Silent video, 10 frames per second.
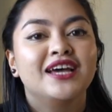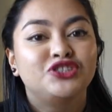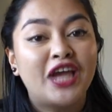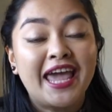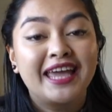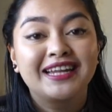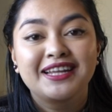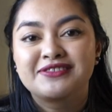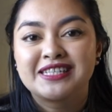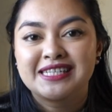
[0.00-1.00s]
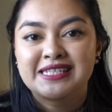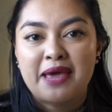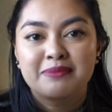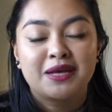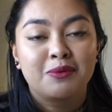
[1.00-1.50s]
Jane lives in the
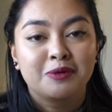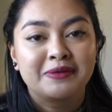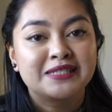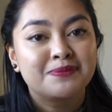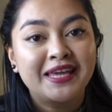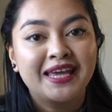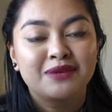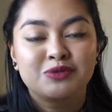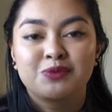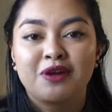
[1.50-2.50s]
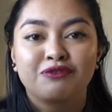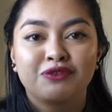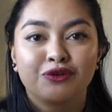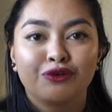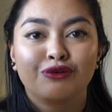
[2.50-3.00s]
same suburb as me and was one of
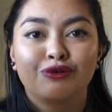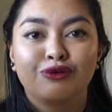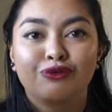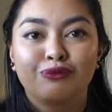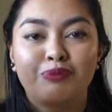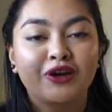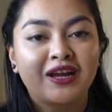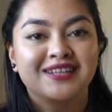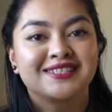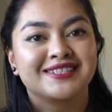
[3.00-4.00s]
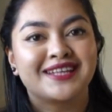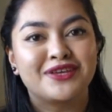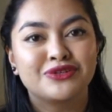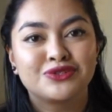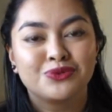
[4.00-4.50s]
the podcasters I
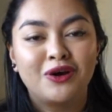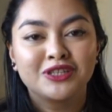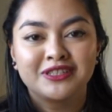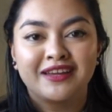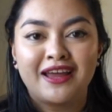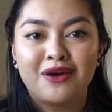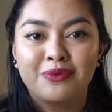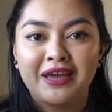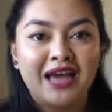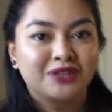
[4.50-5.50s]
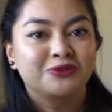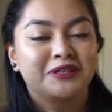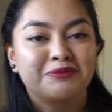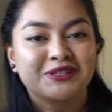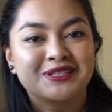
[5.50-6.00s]
used to watch, and now we're
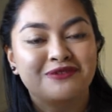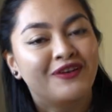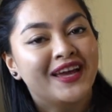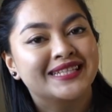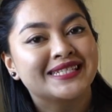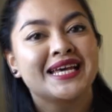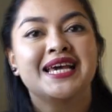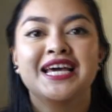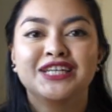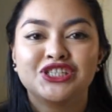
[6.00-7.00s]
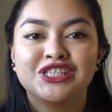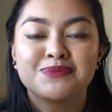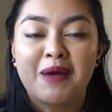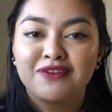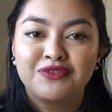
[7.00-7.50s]
actually personal friends. She's
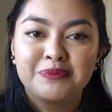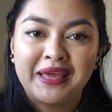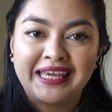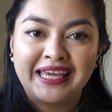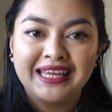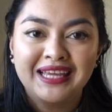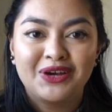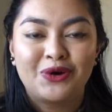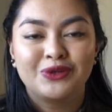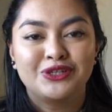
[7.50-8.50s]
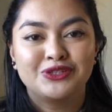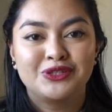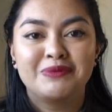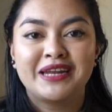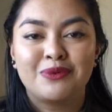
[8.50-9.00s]
Mindful Making on
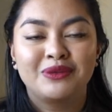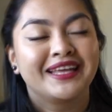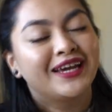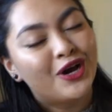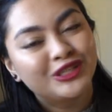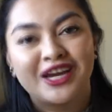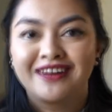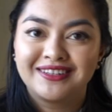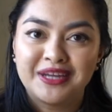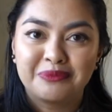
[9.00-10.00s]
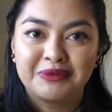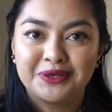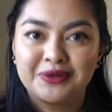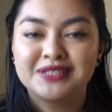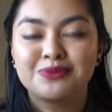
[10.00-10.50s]
YouTube, and I will link her channel down
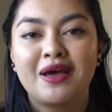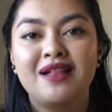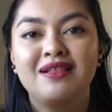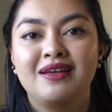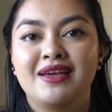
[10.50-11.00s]
below as well.